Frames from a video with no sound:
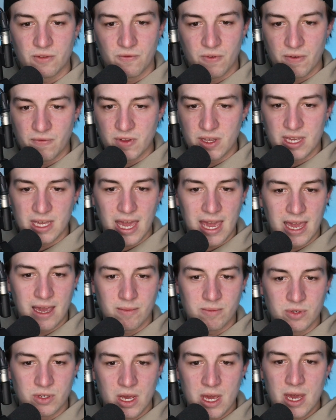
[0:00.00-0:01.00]
50
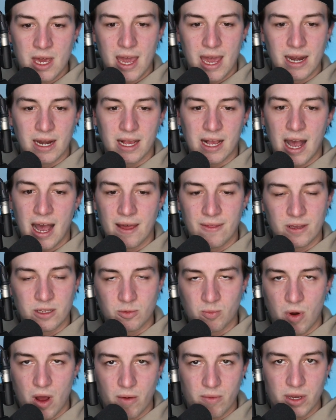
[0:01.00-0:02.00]
games and a guy
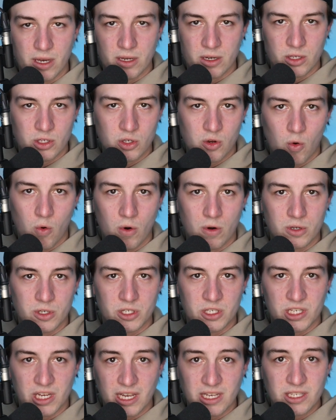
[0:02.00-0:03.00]
that's probably going to score
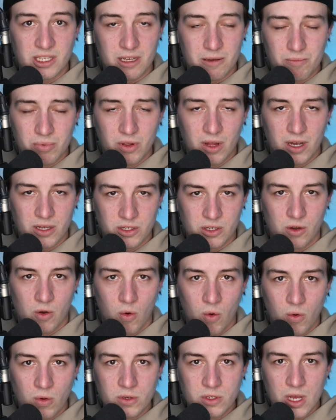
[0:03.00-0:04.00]
60 plus
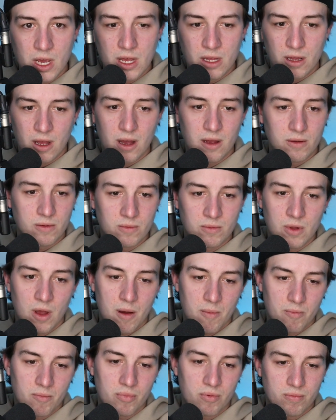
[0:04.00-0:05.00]
goals, not
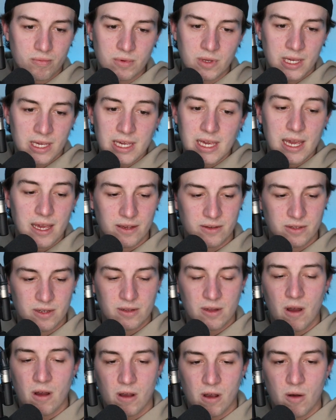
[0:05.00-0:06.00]
he is,
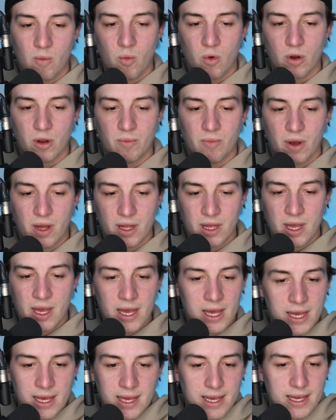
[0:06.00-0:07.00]
knock on wood, but
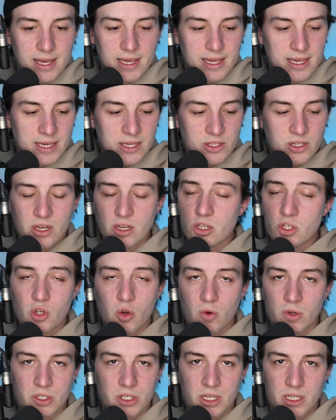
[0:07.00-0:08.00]
he's going to
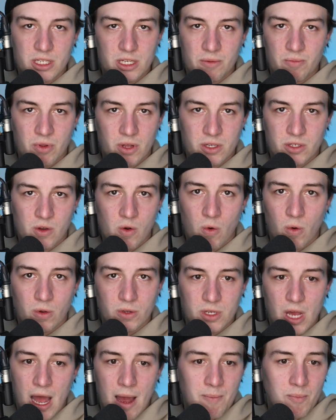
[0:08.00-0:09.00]
score 60 plus
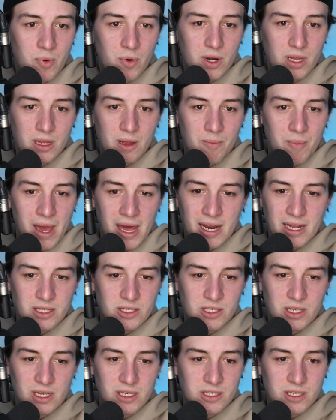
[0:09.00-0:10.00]
goals. I'm putting the bet at
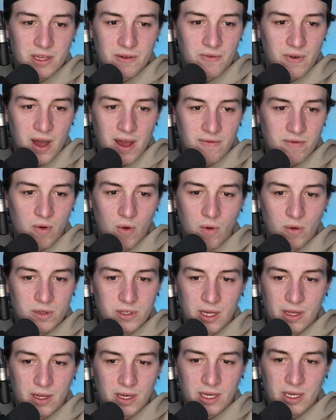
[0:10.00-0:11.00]
65 goals.
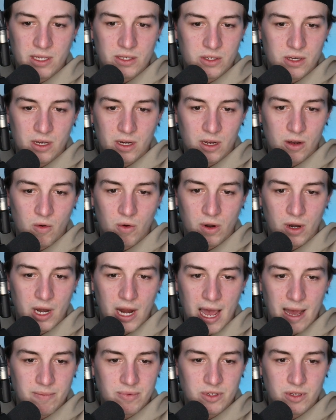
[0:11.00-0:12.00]
I think he's going to go on an
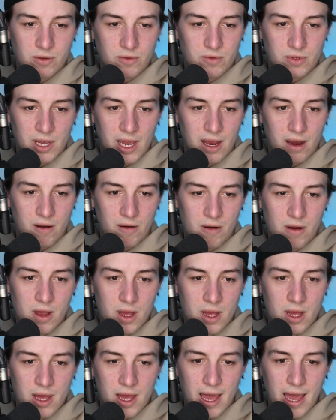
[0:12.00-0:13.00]
absolute tear,
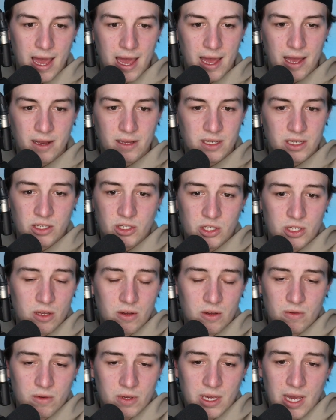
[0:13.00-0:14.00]
and he
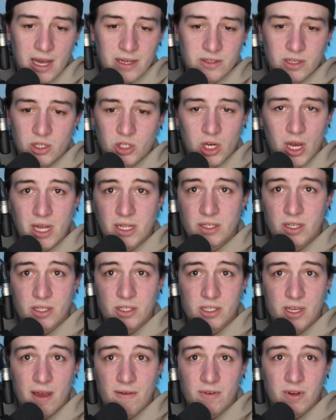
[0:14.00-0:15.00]
has a chance at
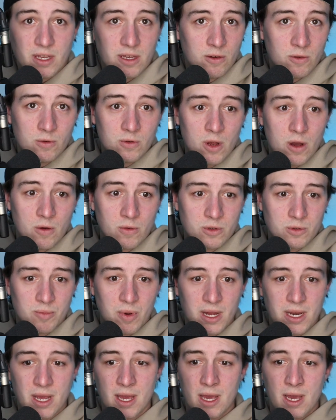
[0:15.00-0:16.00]
70. Who knows?
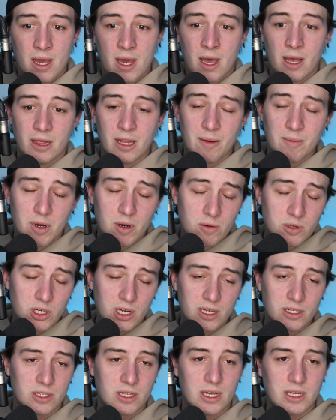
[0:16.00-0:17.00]
But let me know what you
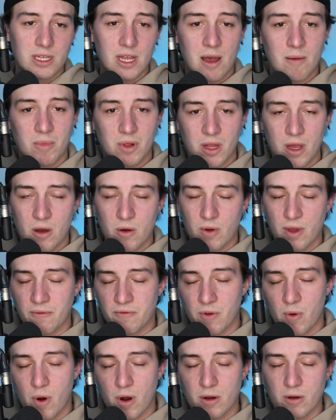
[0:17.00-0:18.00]
guys think down below. If
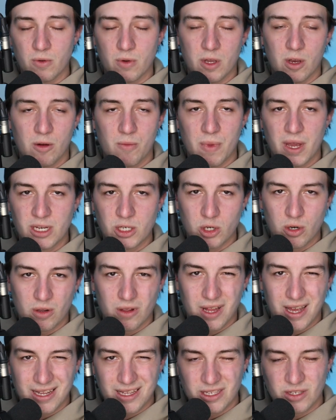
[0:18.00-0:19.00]
you are new here, make sure to
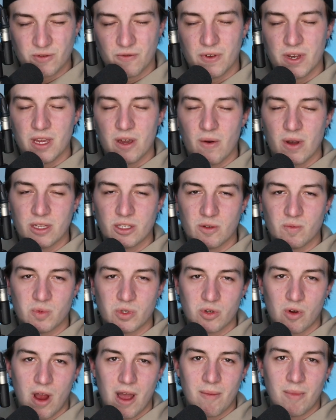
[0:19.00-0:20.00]
like this video and
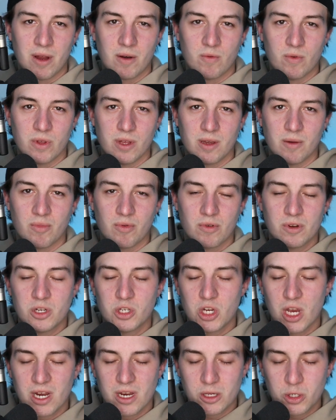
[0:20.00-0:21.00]
subscribe. I'd really
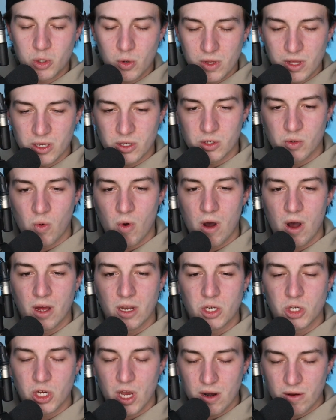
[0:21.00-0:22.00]
appreciate it. Join the
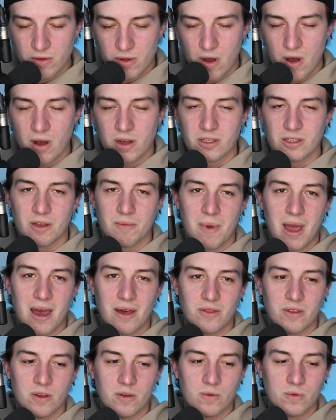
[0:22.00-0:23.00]
squad. Shout out to Auston
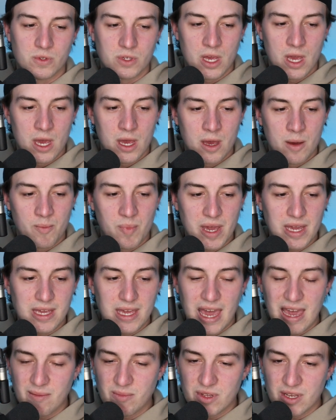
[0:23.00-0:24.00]
Matthews. Big
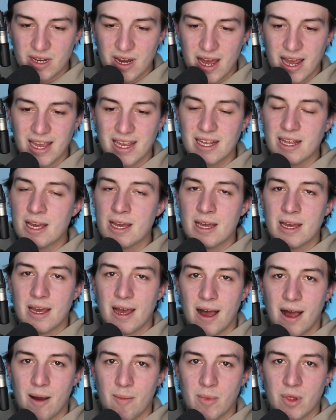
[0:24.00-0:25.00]
game tonight.
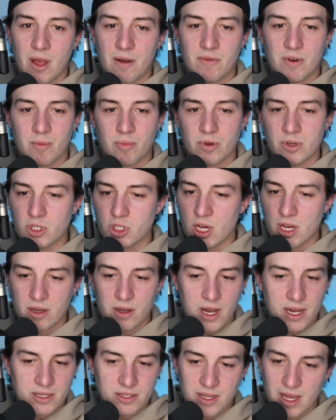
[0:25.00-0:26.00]
Love and appreciate you
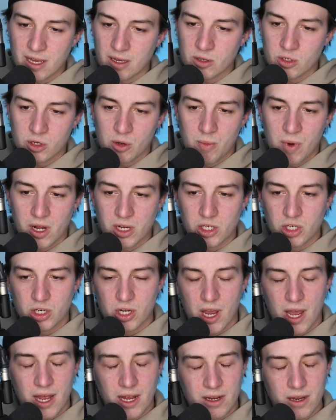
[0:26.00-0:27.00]
guys. Thank you so much.
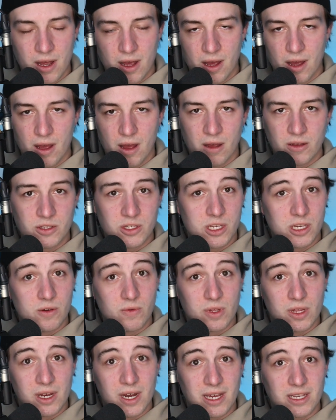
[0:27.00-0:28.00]
And I'll see you
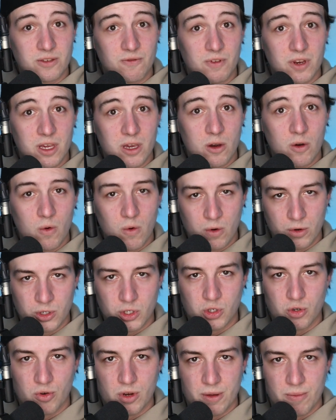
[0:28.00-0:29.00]
in the next video or
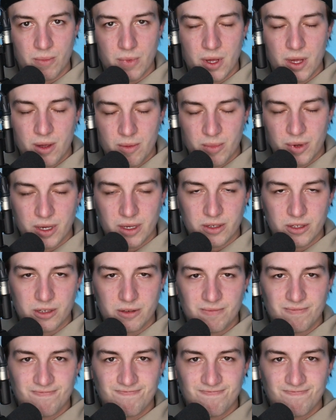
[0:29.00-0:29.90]
stream. Peace.